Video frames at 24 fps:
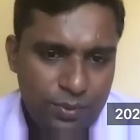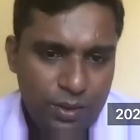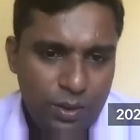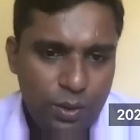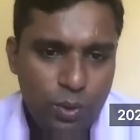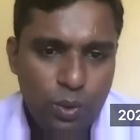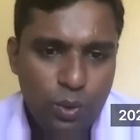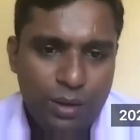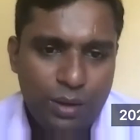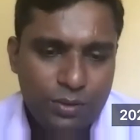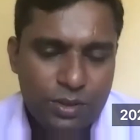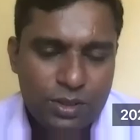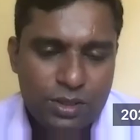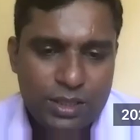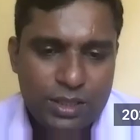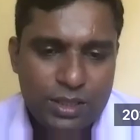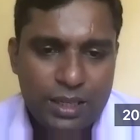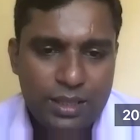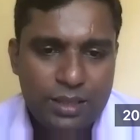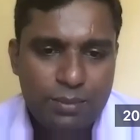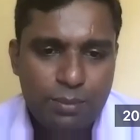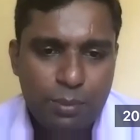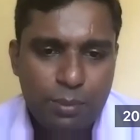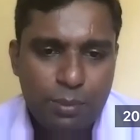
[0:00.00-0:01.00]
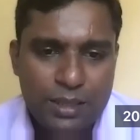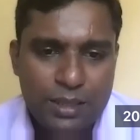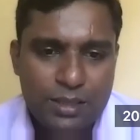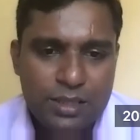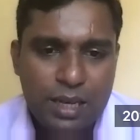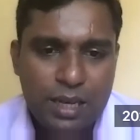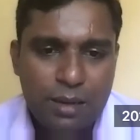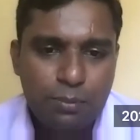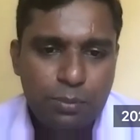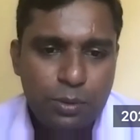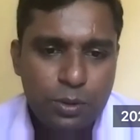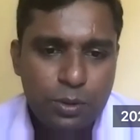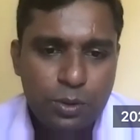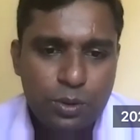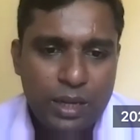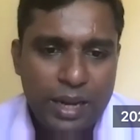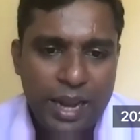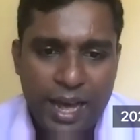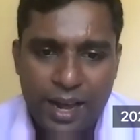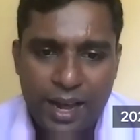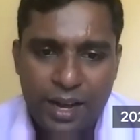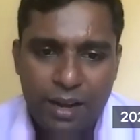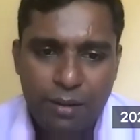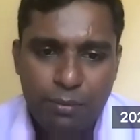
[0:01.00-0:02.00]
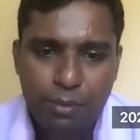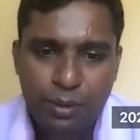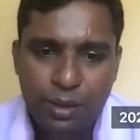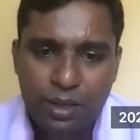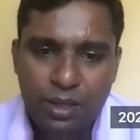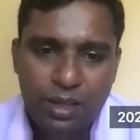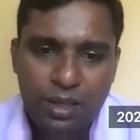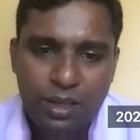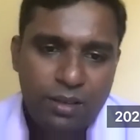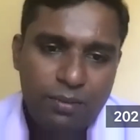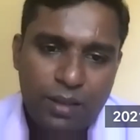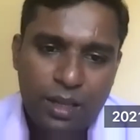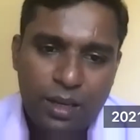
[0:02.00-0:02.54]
you have to send the blood sample to the NARA MPTF,